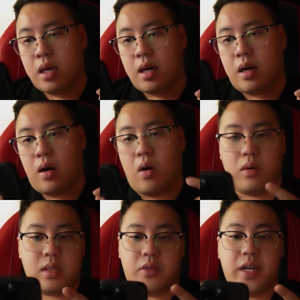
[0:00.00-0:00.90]
oh,
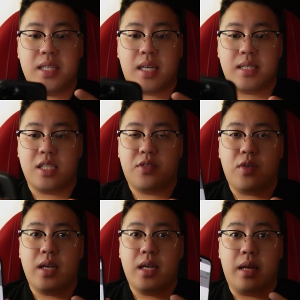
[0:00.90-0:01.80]
it's already
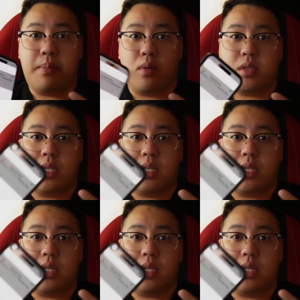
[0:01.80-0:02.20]
successfully deposited.